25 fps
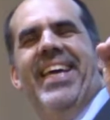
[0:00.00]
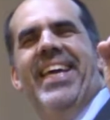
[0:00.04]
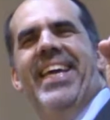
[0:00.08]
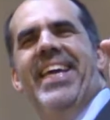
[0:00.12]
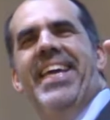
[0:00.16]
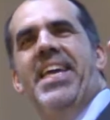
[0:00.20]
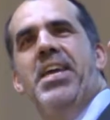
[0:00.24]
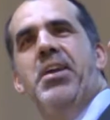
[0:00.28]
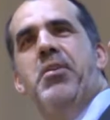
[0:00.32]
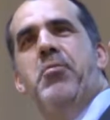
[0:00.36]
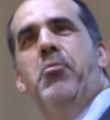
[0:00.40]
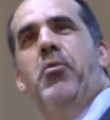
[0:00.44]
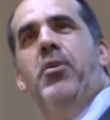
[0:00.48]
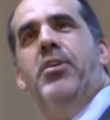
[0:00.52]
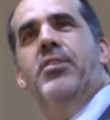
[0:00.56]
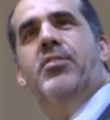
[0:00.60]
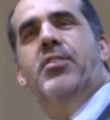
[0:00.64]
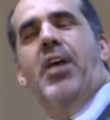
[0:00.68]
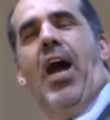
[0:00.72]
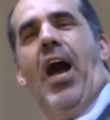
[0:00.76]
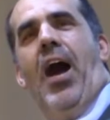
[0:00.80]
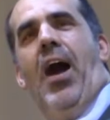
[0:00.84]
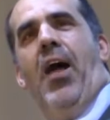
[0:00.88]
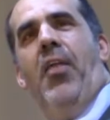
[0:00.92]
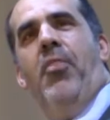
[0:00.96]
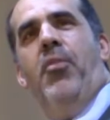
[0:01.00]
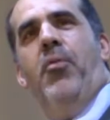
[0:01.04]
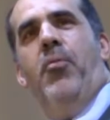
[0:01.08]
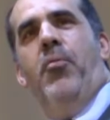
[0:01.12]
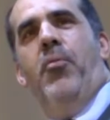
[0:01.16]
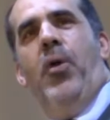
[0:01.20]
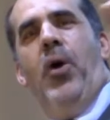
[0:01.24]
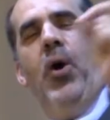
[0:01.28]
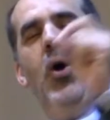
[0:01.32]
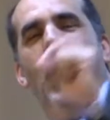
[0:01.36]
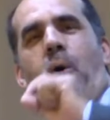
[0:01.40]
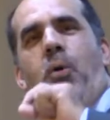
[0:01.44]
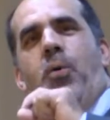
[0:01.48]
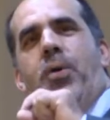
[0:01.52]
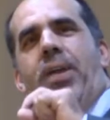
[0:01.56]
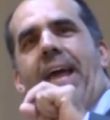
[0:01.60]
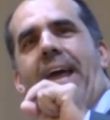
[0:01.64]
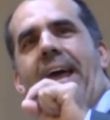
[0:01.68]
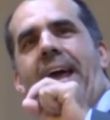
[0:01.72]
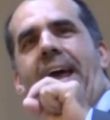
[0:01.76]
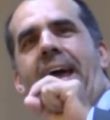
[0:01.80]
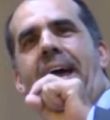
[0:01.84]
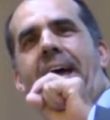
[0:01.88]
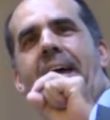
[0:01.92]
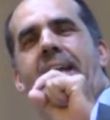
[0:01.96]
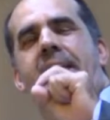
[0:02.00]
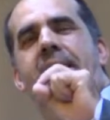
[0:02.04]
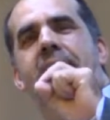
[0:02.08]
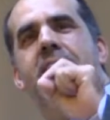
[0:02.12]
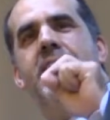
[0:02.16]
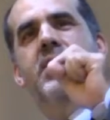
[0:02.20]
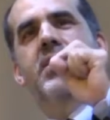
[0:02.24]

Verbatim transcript: He was on the road, and he